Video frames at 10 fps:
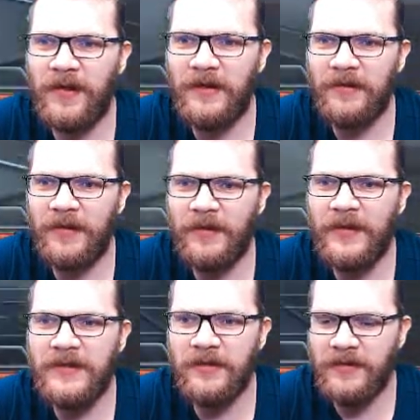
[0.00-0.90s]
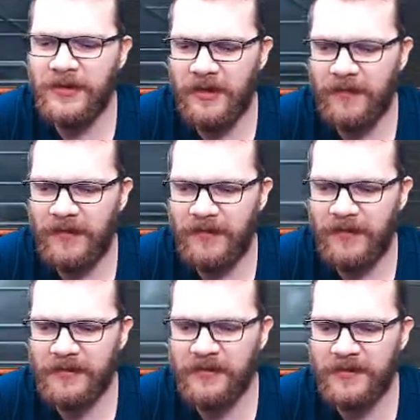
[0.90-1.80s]
to land on a decent good champion
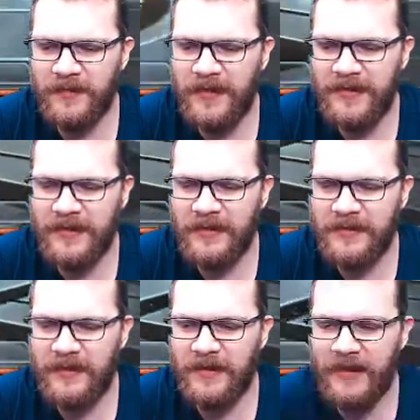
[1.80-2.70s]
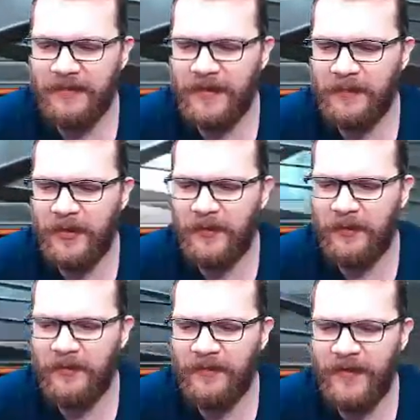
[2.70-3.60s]
because Cosmic does still have that
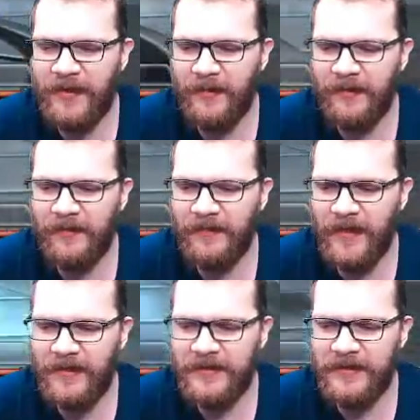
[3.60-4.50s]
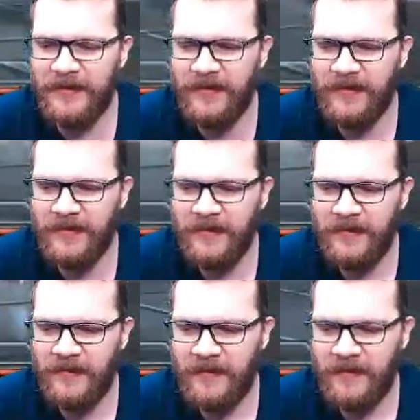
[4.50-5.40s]
problem a fair amount of duds
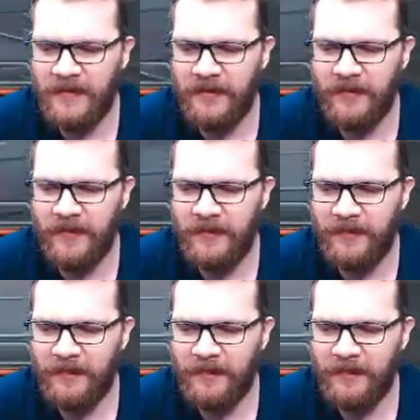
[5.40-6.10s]
you know what I mean?